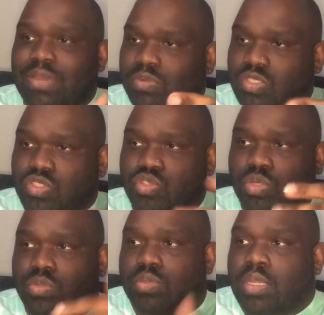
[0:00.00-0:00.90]
which is
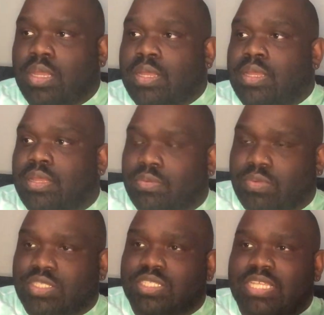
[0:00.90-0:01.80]
true,
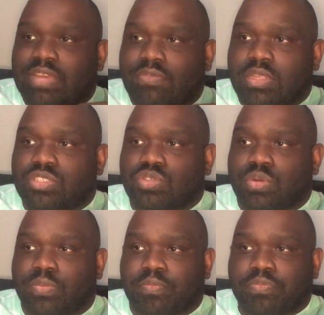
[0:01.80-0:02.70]
which is definitely
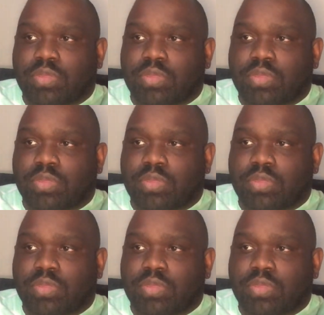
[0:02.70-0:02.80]
true.